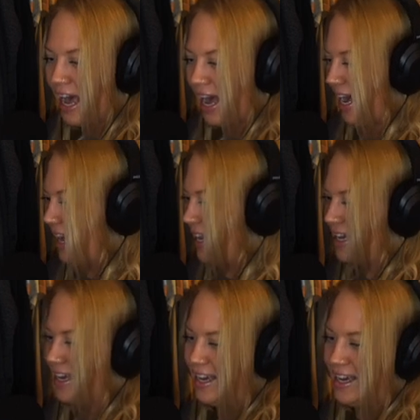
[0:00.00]

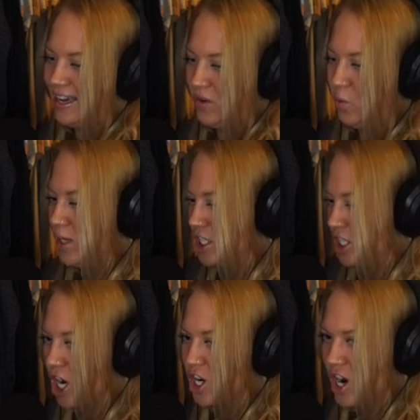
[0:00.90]
I was
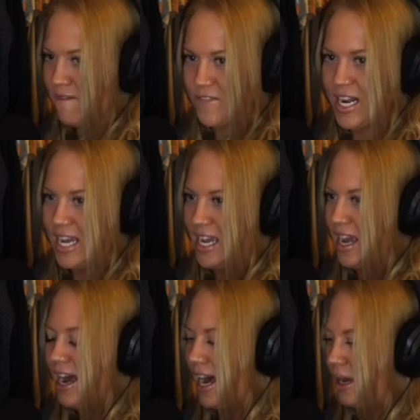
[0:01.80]
not confident.
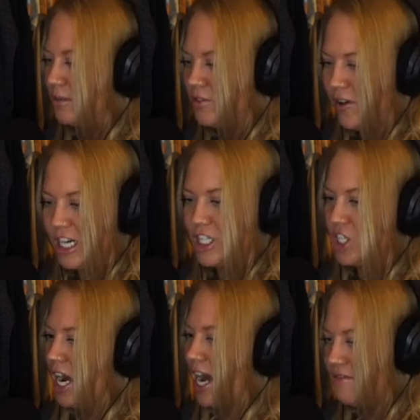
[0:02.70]
I was very
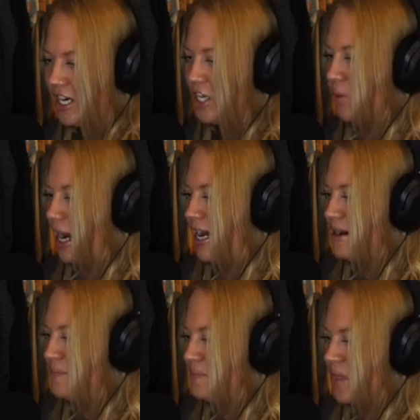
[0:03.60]
shy, very
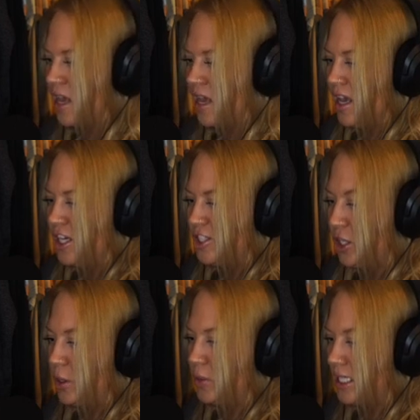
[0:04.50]
quiet.
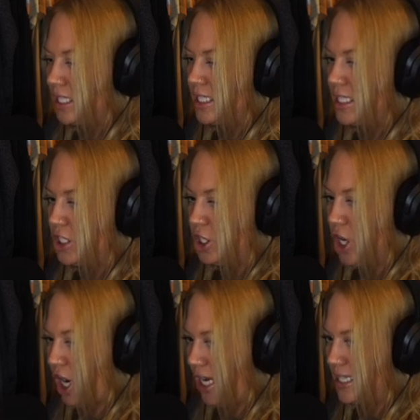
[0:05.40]
So this was
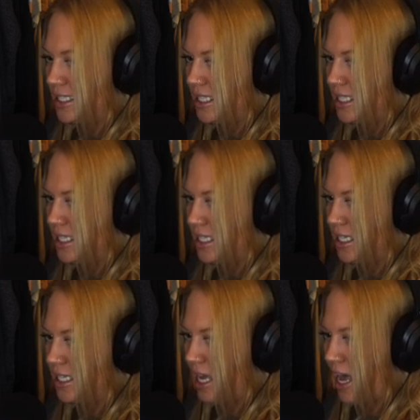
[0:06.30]
not
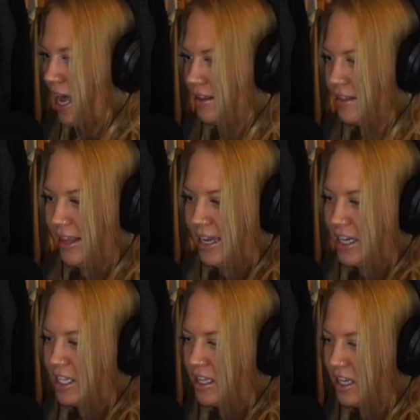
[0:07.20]

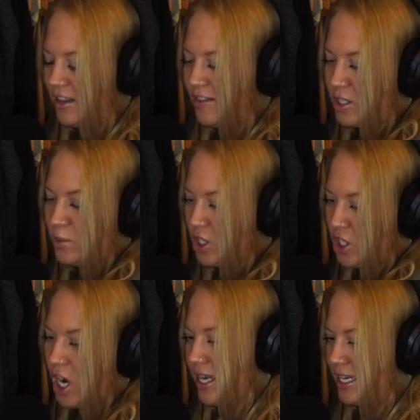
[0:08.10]

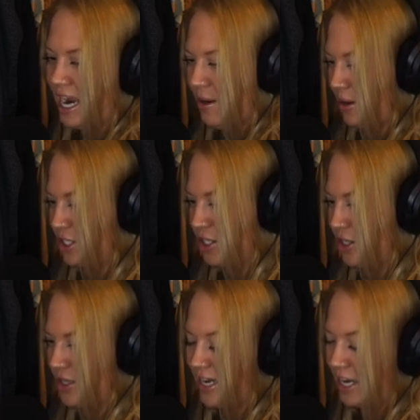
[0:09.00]
a
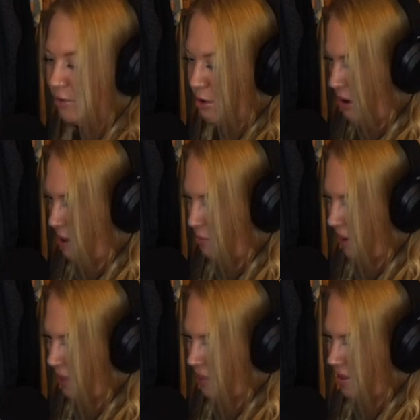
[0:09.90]
character that I grew up
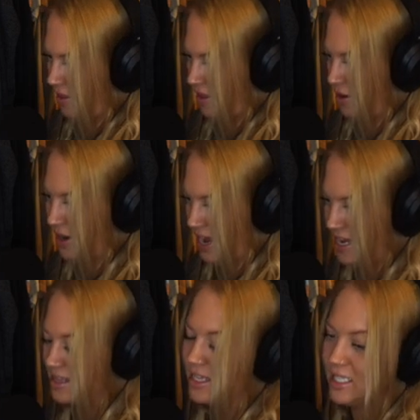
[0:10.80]
with,
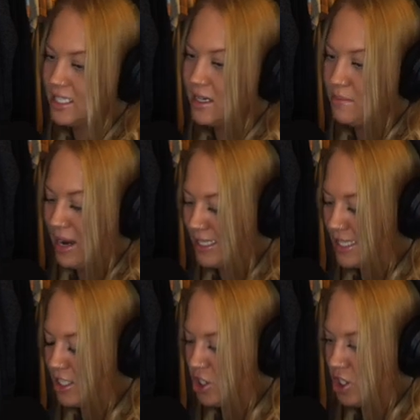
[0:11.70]
okay? This is a
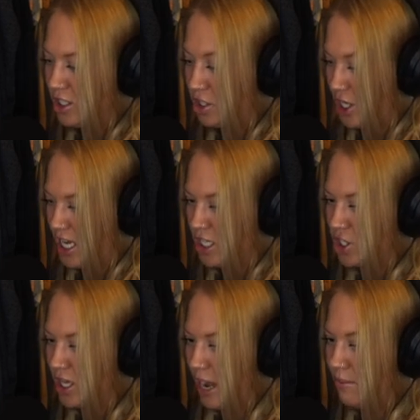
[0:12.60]
mindset
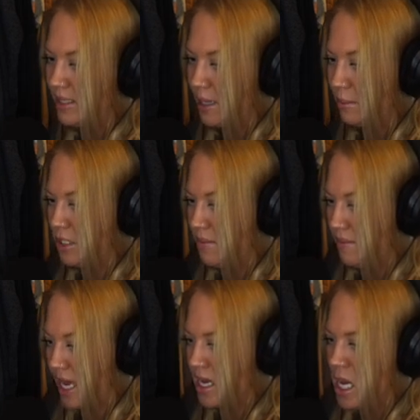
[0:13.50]
change that I was able to
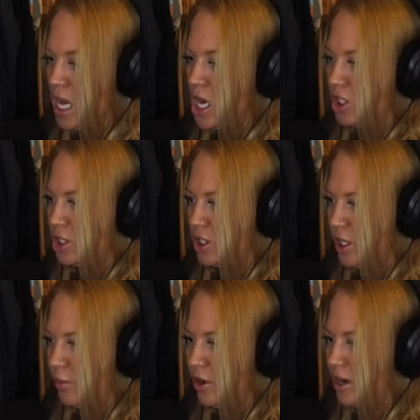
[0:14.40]
make
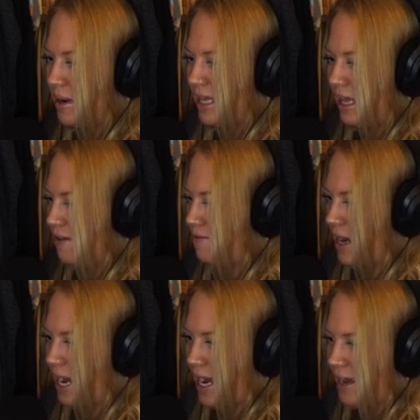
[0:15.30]
somewhere in my life.
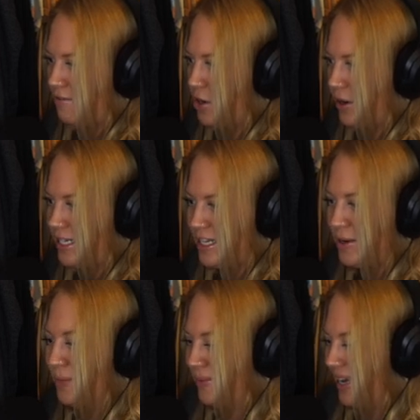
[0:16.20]
I have no idea
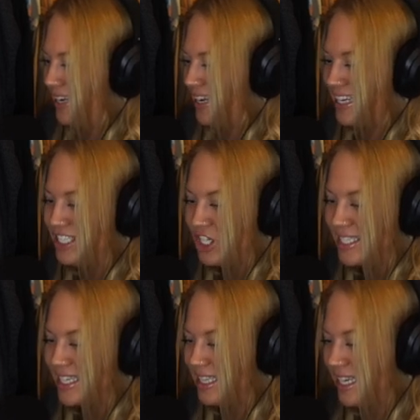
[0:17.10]
when it
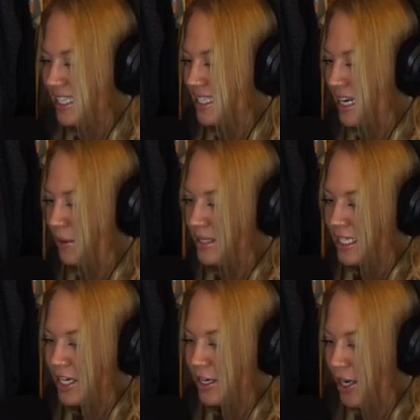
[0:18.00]
just clicked, and I was
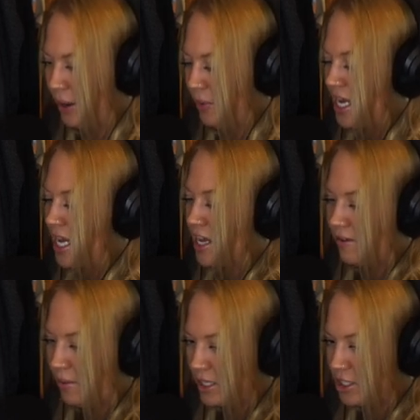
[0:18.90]
like, no, if
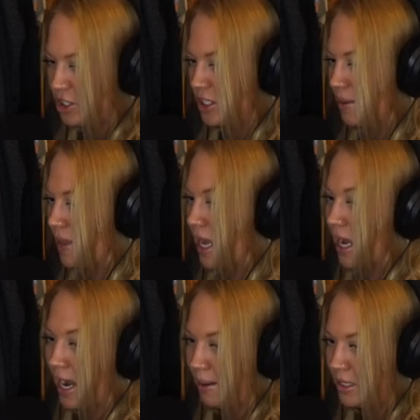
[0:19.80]
I want to do
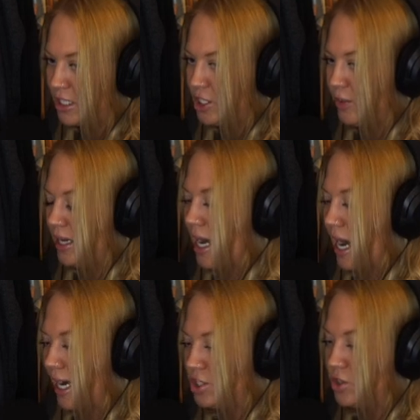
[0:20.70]
something, I'm going to do it.
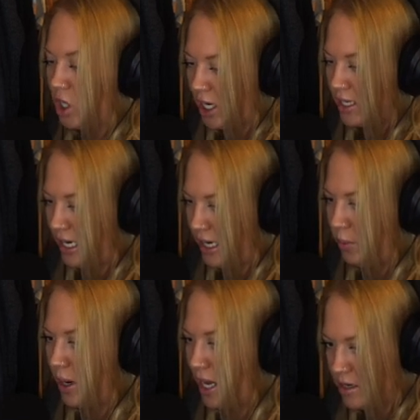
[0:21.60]
I do not care
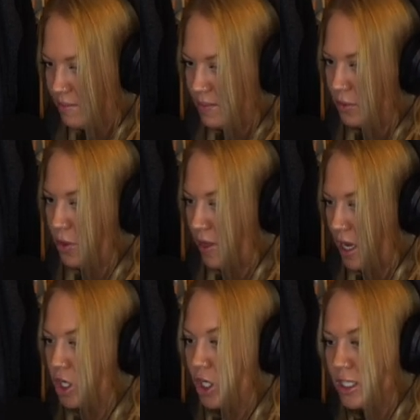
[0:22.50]
what other people
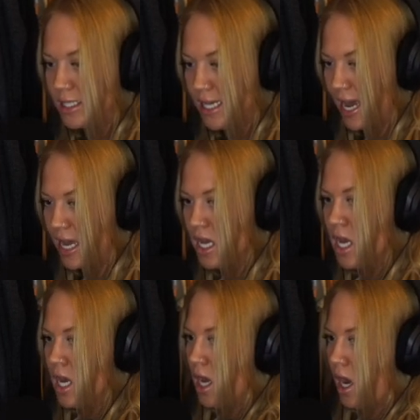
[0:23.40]
think or say.
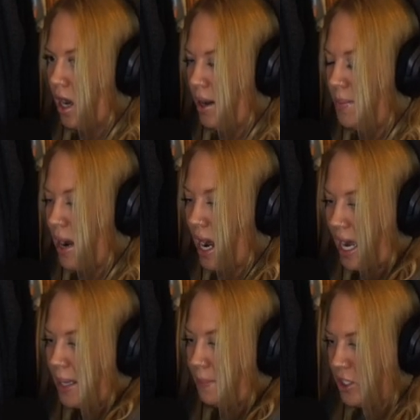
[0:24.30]

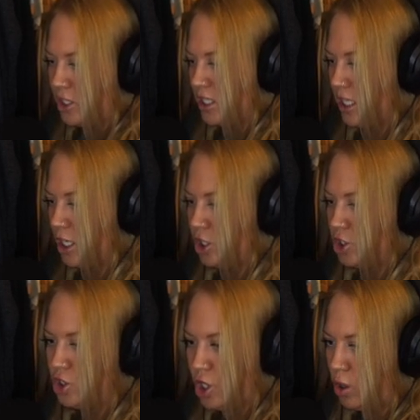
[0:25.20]
I personally
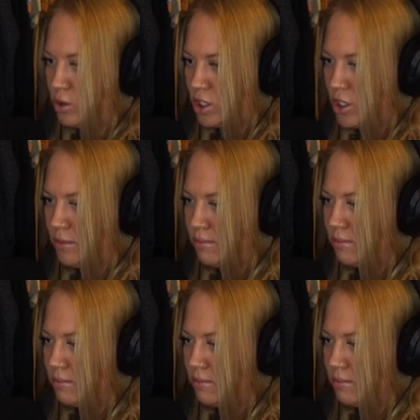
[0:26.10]
don't,